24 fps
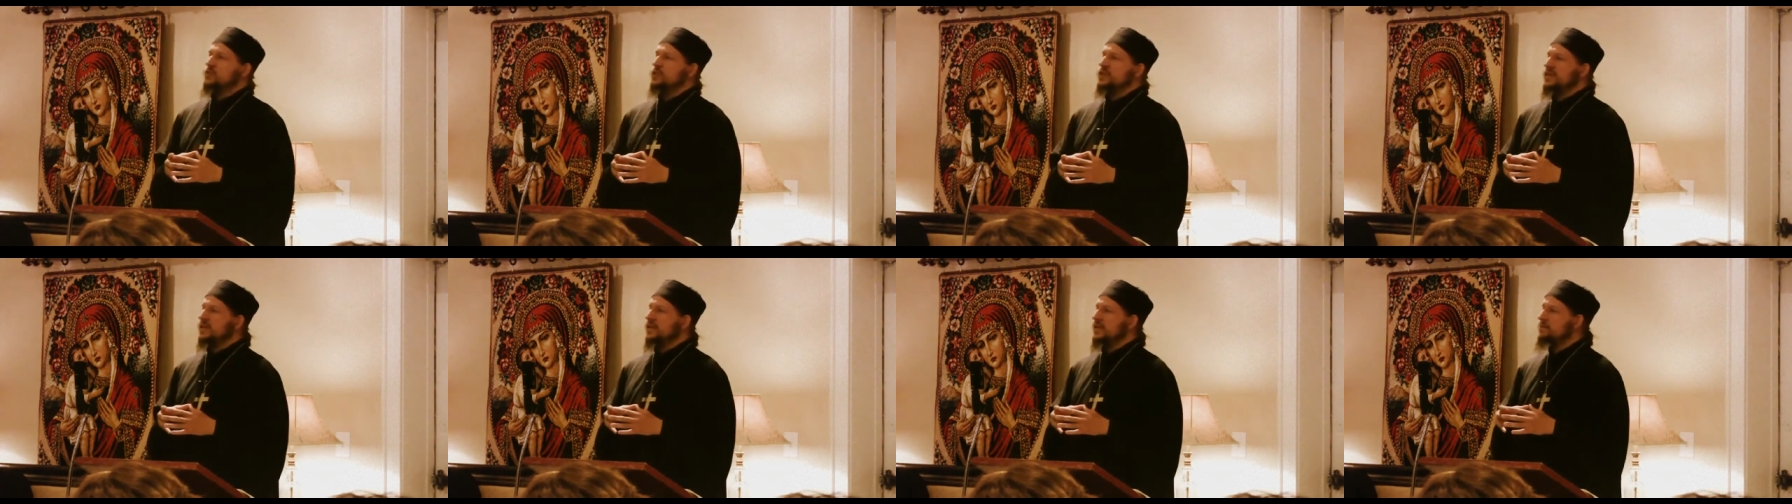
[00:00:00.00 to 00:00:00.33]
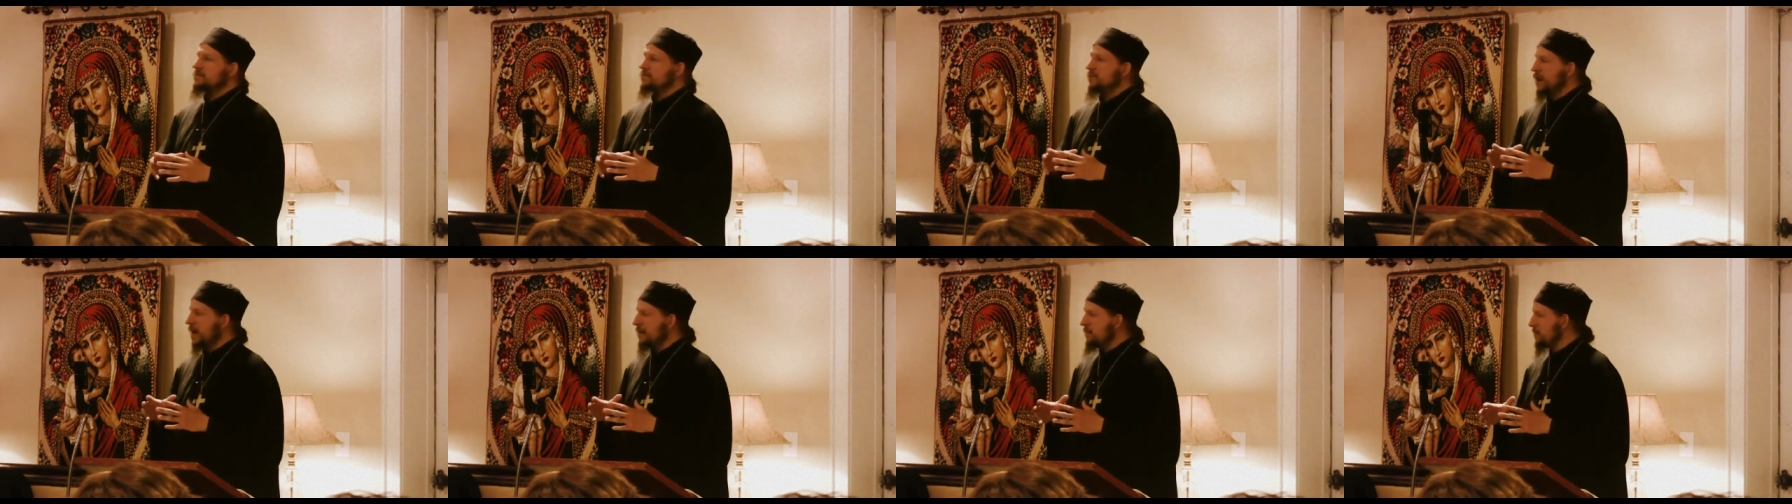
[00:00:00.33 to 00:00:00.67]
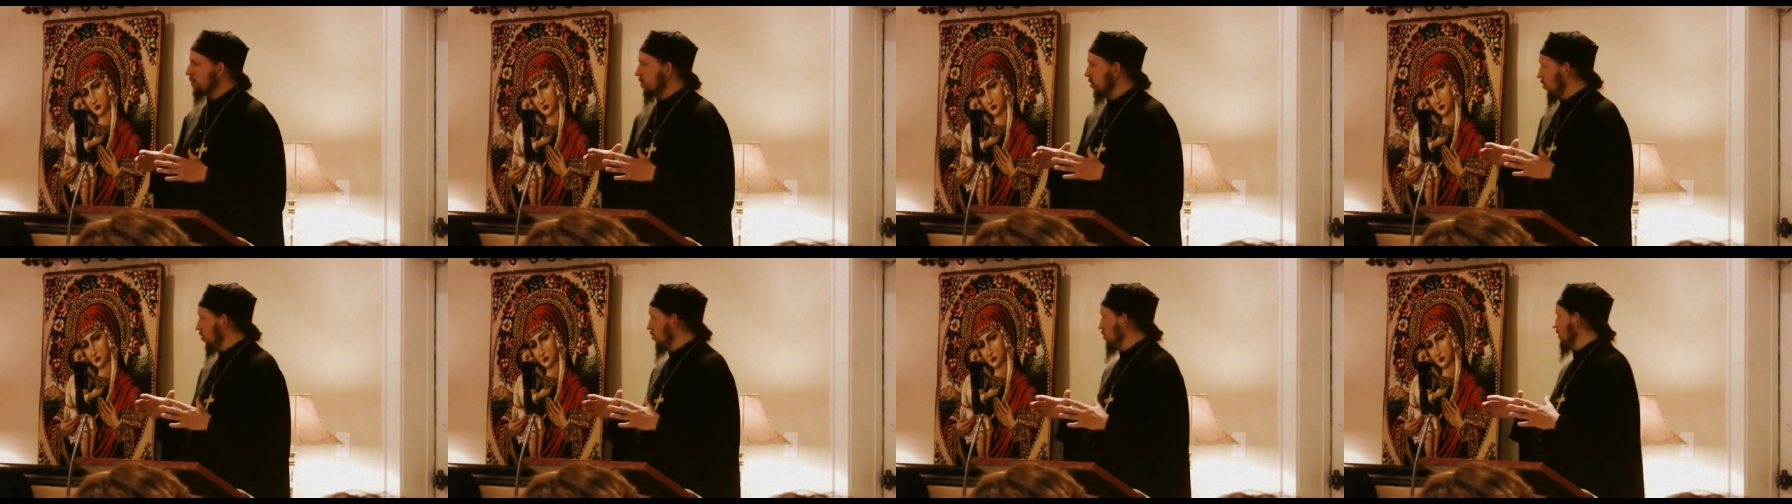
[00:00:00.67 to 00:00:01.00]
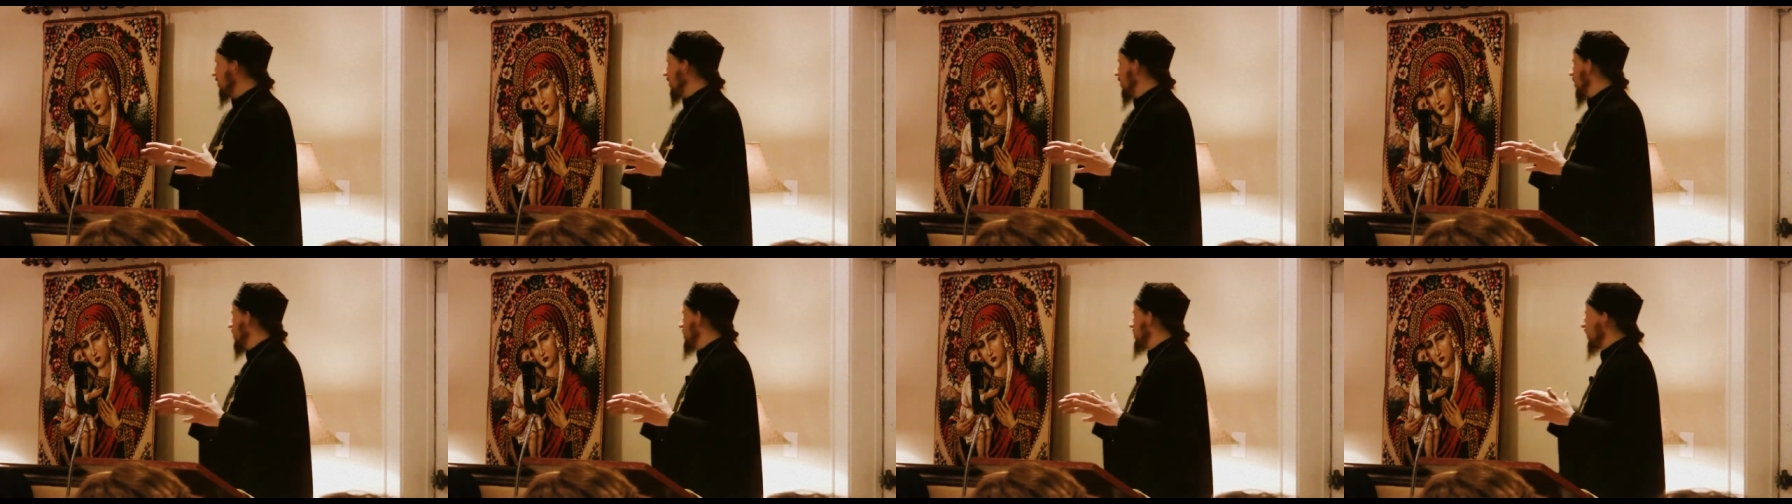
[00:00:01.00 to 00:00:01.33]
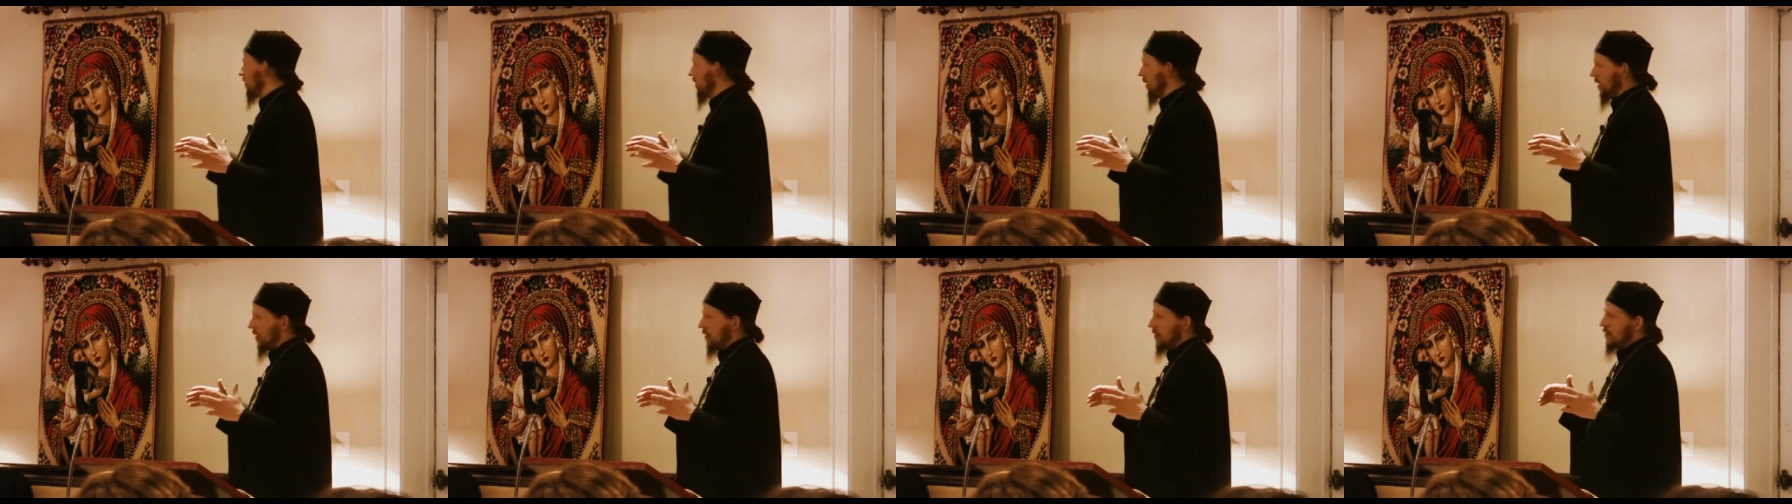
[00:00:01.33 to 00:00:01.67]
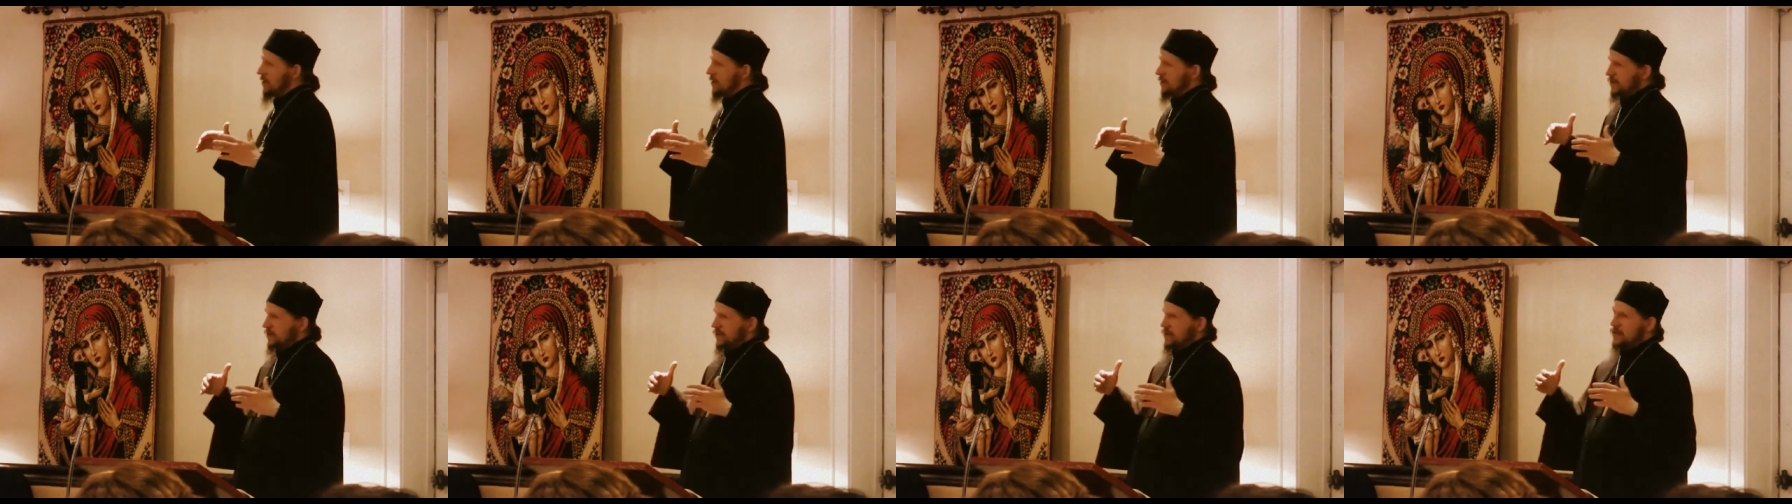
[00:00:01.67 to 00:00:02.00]
we can probably only um, uh,
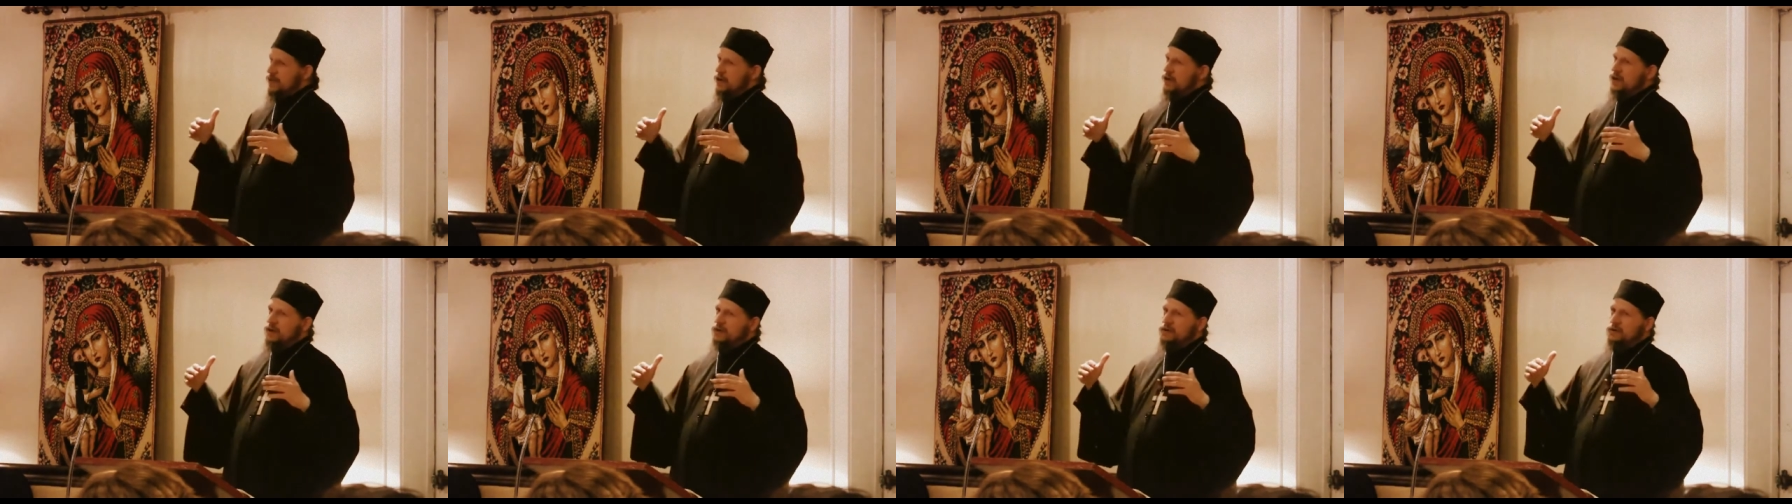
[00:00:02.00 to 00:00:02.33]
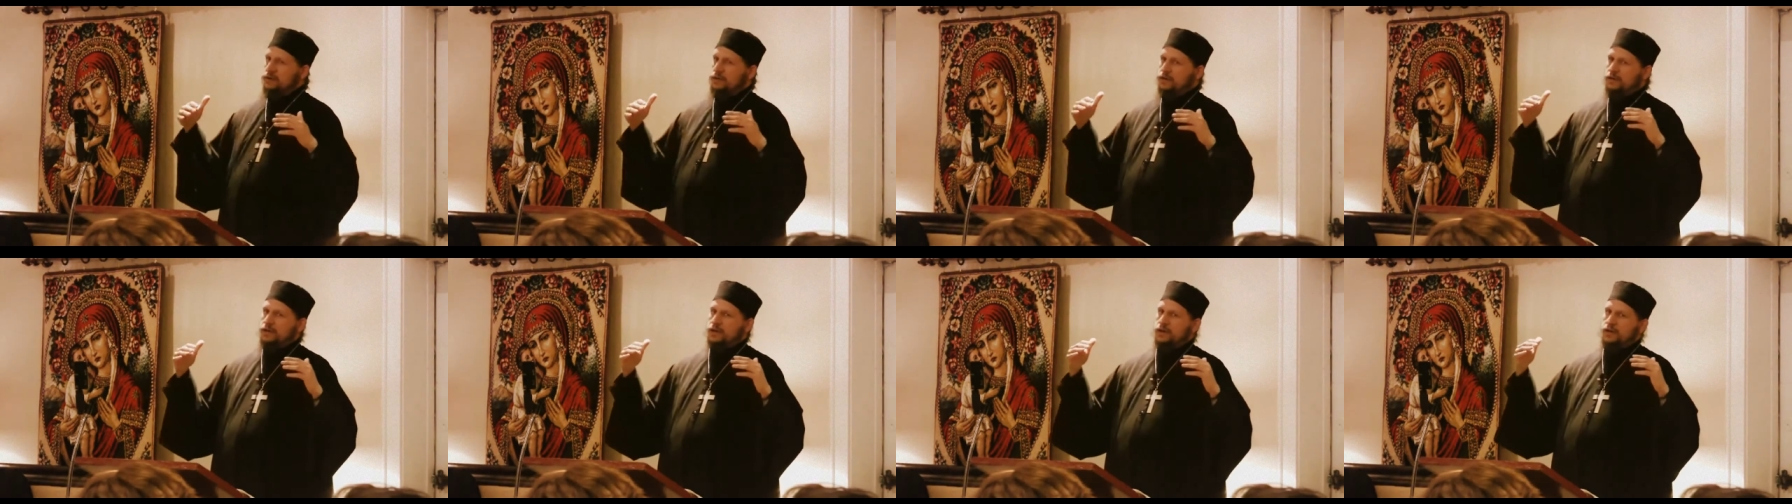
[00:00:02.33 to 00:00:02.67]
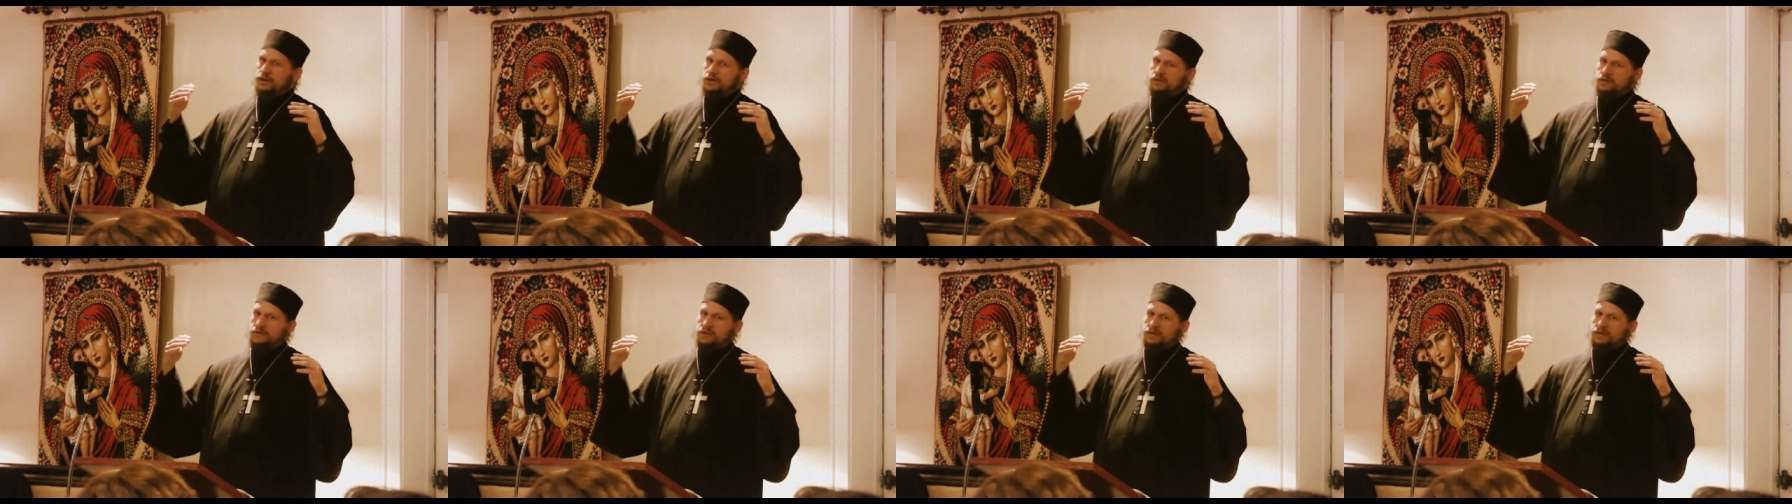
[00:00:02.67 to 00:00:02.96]
in our uh,